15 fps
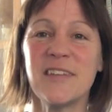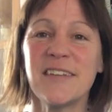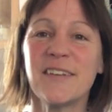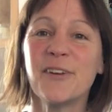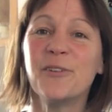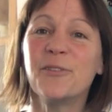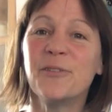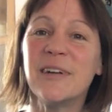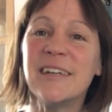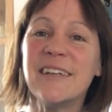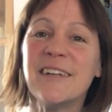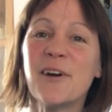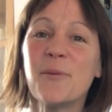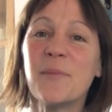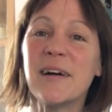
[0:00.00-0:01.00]
that don't already
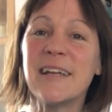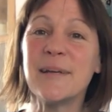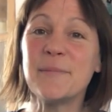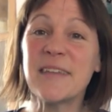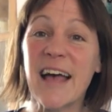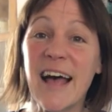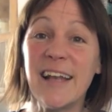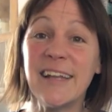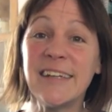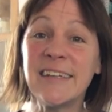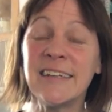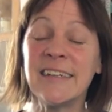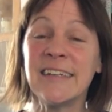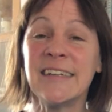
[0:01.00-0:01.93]
know, my name's Helen